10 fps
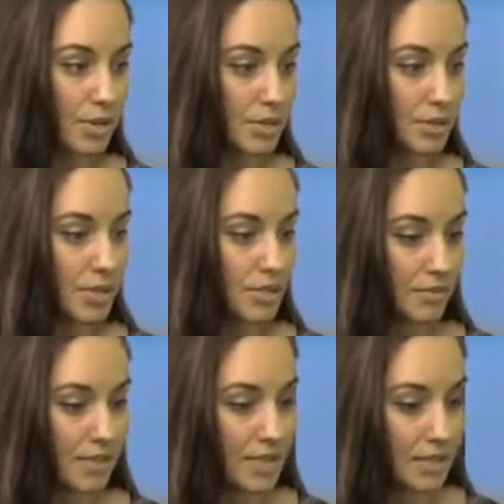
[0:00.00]
and doing
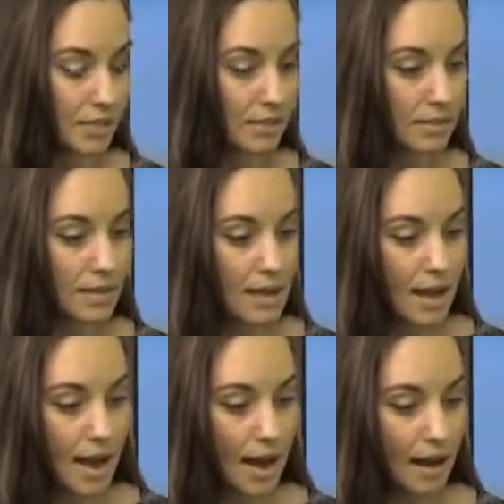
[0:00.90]
different things.
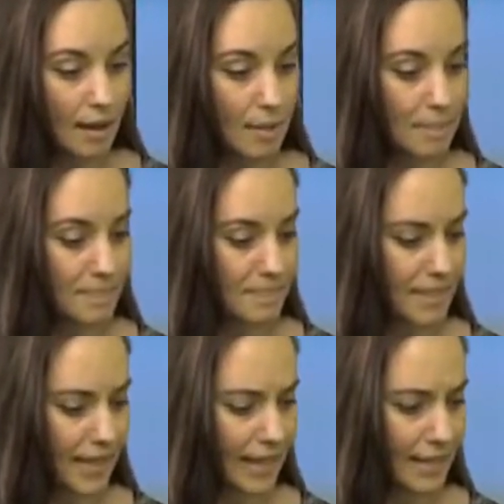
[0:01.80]
And
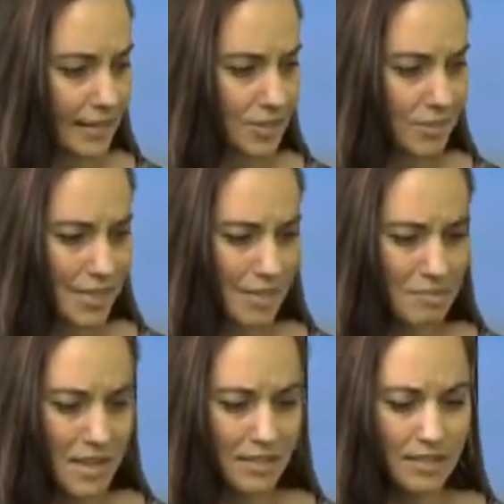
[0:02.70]
it's really
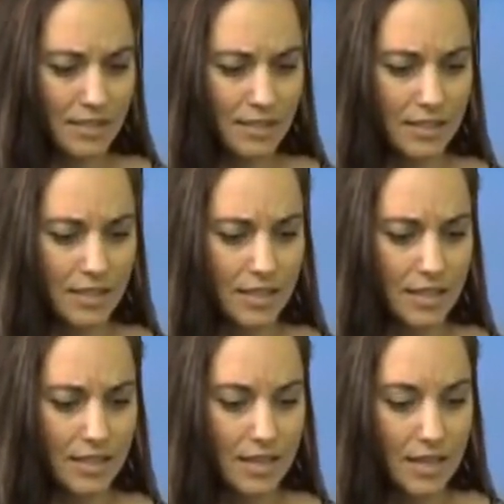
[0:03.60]
amazing to
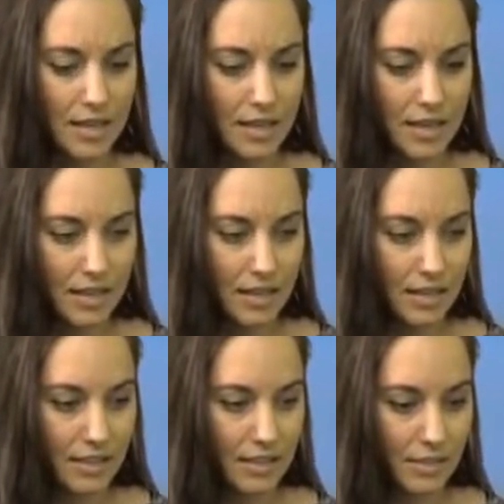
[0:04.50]
see
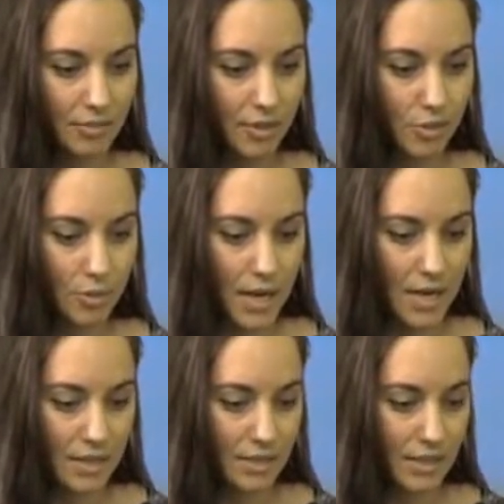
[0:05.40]
the different
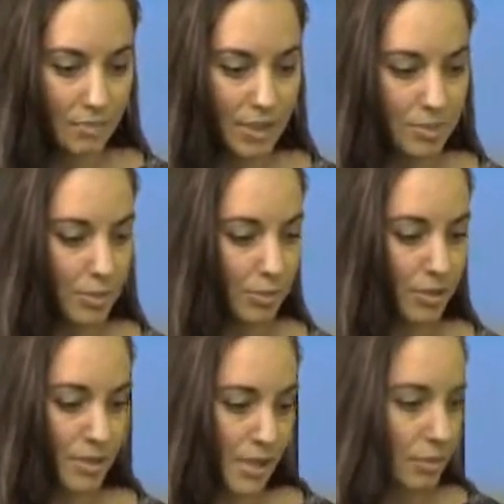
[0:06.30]
ways that people
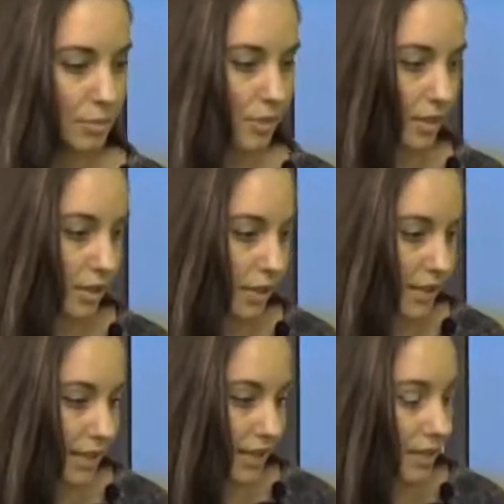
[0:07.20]
present work
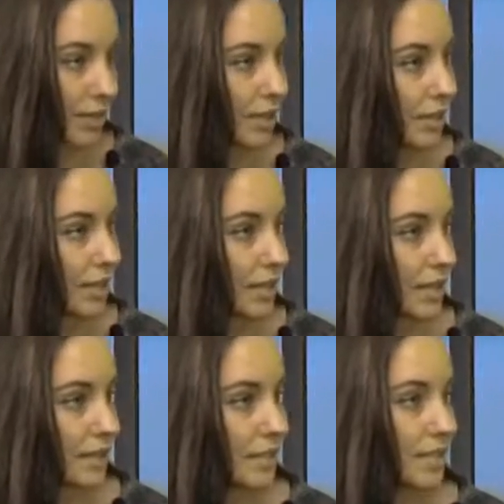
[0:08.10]
like aerial
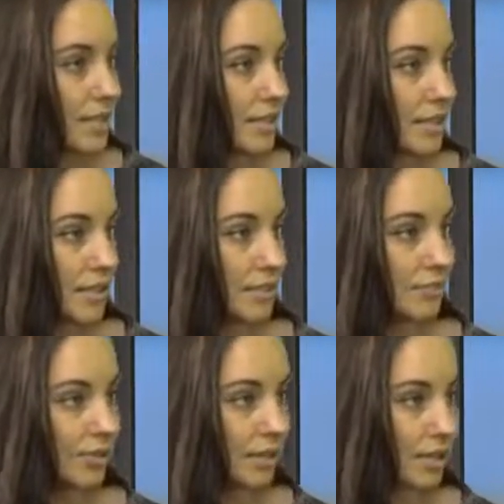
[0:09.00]
in the
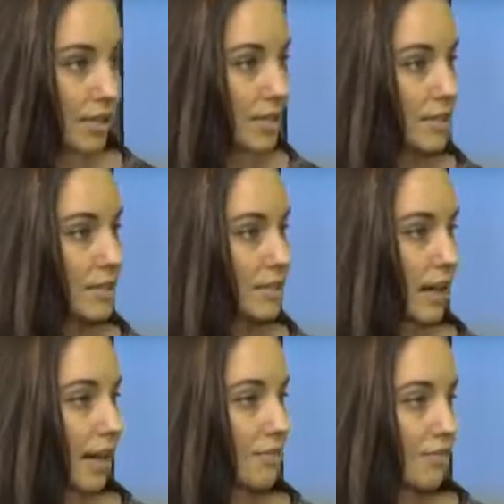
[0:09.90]
different regions.
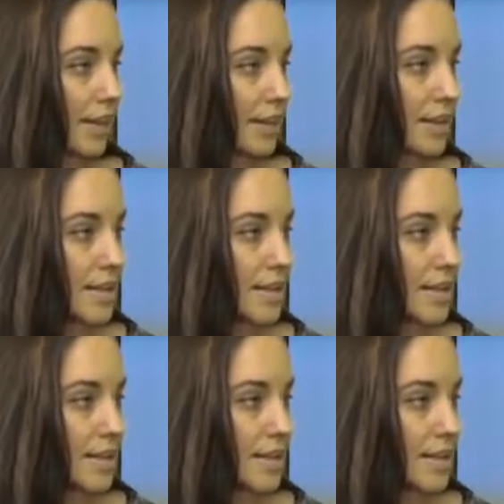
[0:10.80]
I find...